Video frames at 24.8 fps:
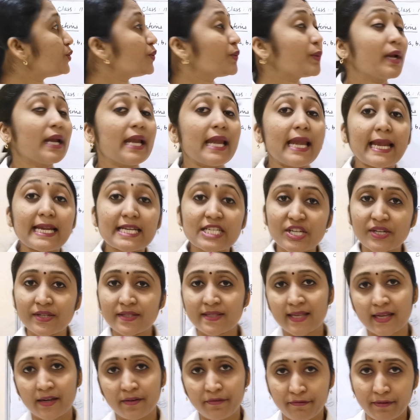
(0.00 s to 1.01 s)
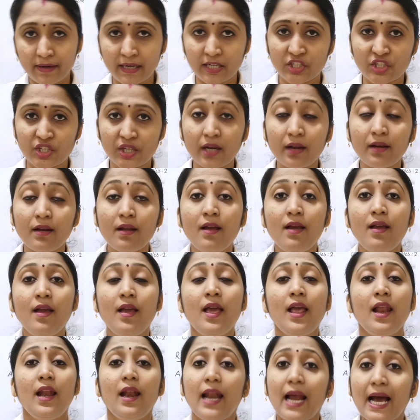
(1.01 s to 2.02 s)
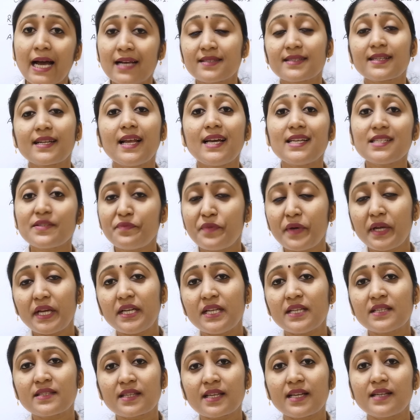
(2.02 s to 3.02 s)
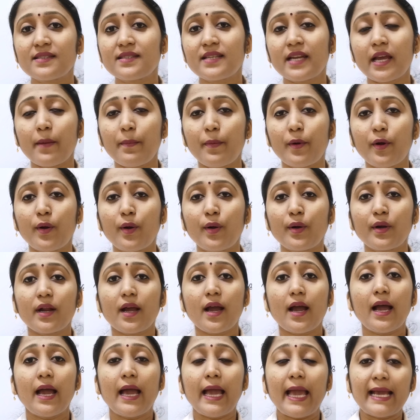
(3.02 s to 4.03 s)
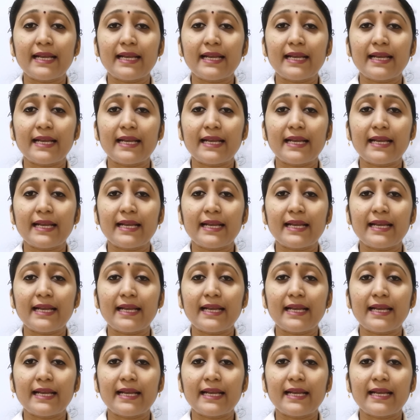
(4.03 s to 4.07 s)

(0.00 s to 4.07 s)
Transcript: 2 Relations and Function. Last class we discussed about